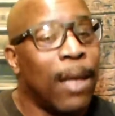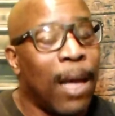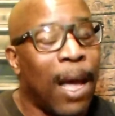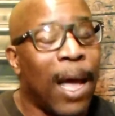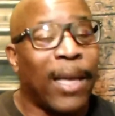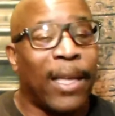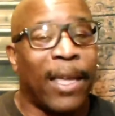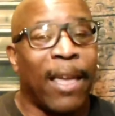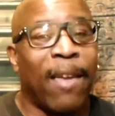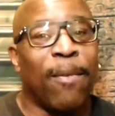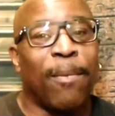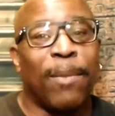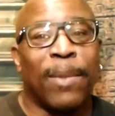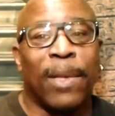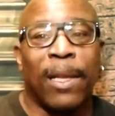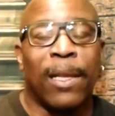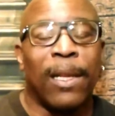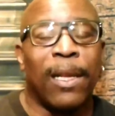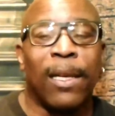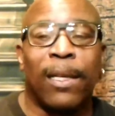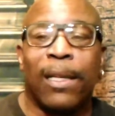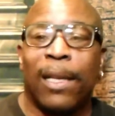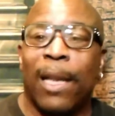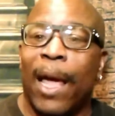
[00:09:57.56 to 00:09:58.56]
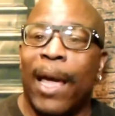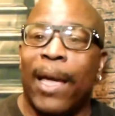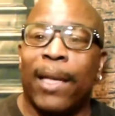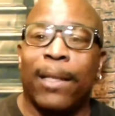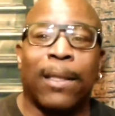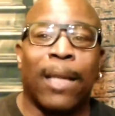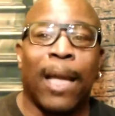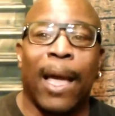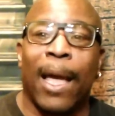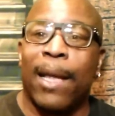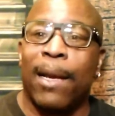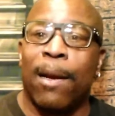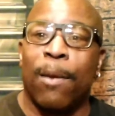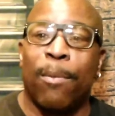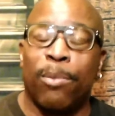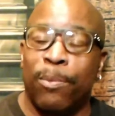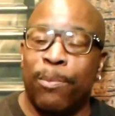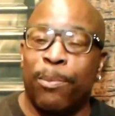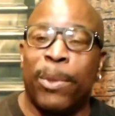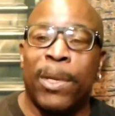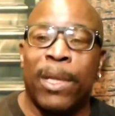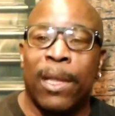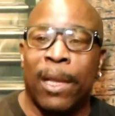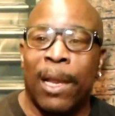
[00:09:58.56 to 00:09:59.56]
I gave him the look like that'll
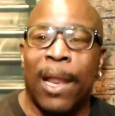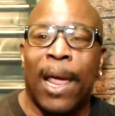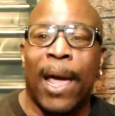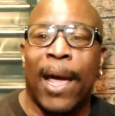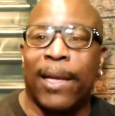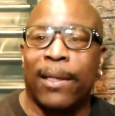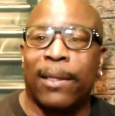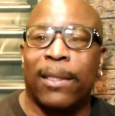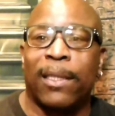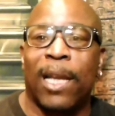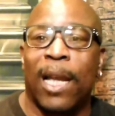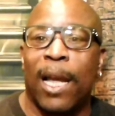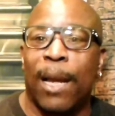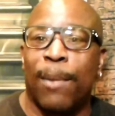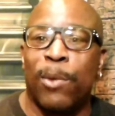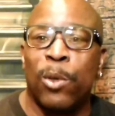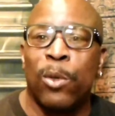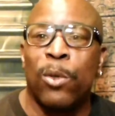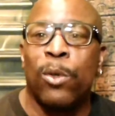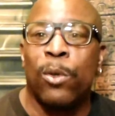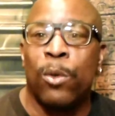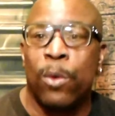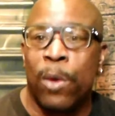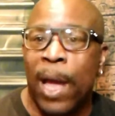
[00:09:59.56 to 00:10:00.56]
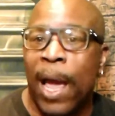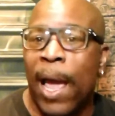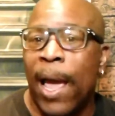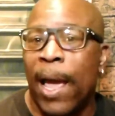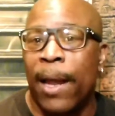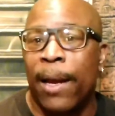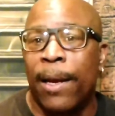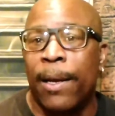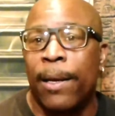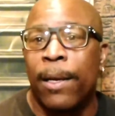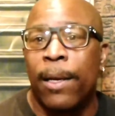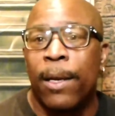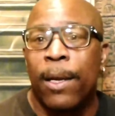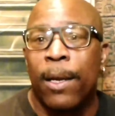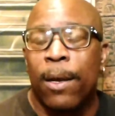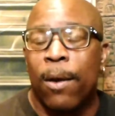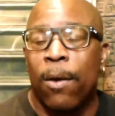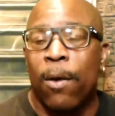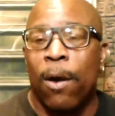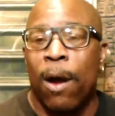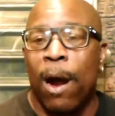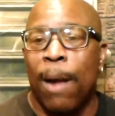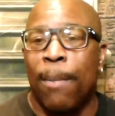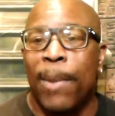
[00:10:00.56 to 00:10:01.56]
be the last time you do that.
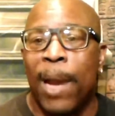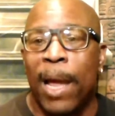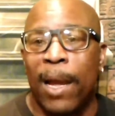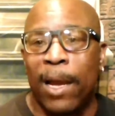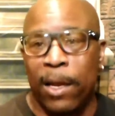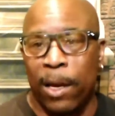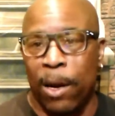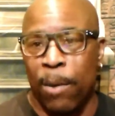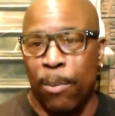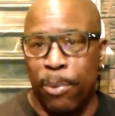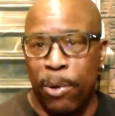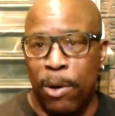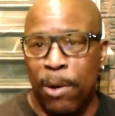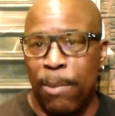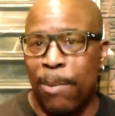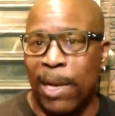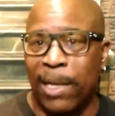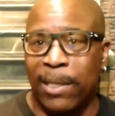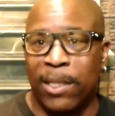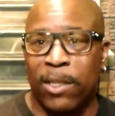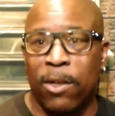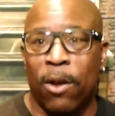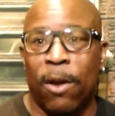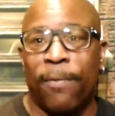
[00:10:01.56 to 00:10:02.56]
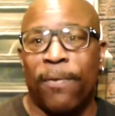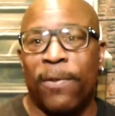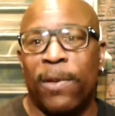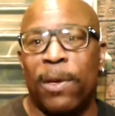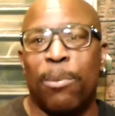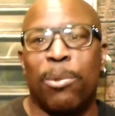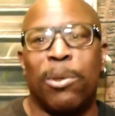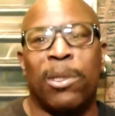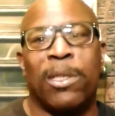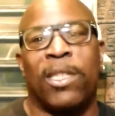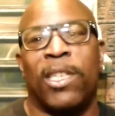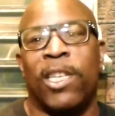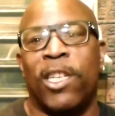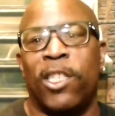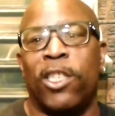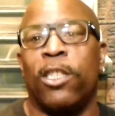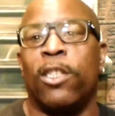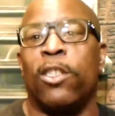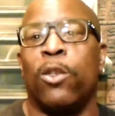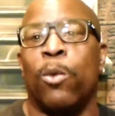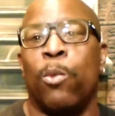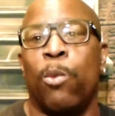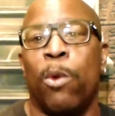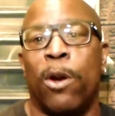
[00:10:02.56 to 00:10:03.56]
Or I'm not going to put myself in a
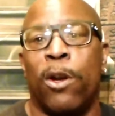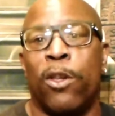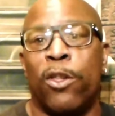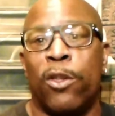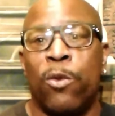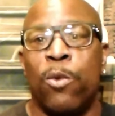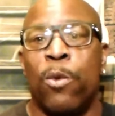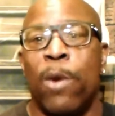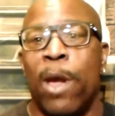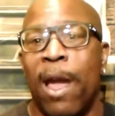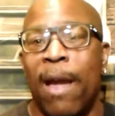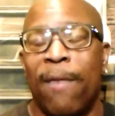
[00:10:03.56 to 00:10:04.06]
position to where you